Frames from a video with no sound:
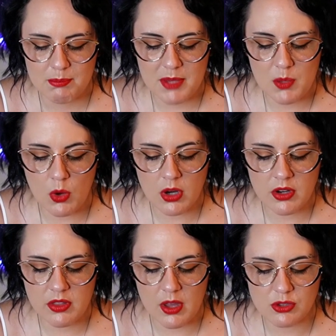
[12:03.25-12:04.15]
Be
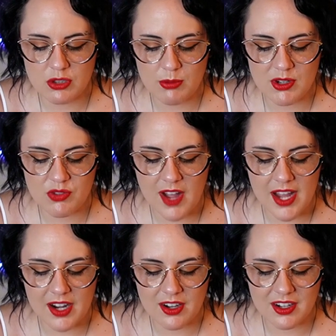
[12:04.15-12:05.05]
warned though, too much
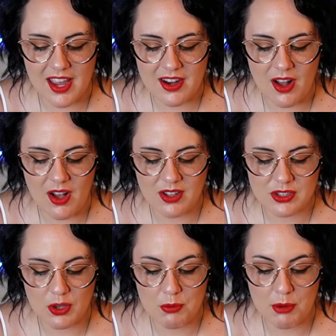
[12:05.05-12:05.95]
fire can
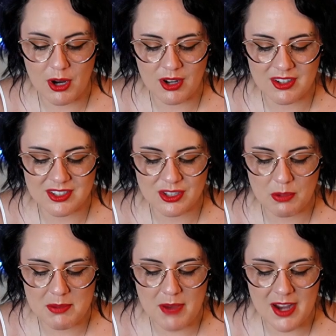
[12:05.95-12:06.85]
also burn, so
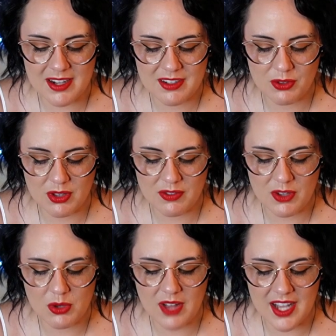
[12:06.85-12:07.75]
be mindful of
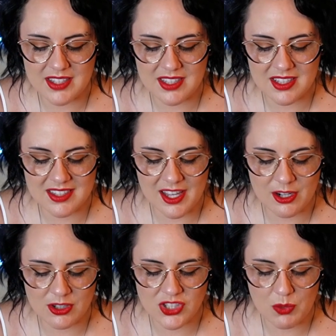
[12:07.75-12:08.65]
utilizing this
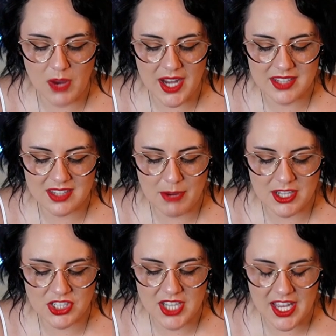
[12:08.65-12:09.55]
energy wisely
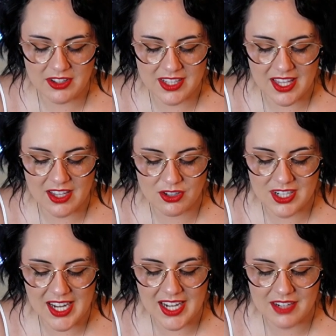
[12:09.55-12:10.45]
by channeling it
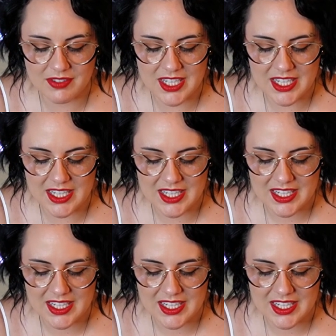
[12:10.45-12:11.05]
creatively.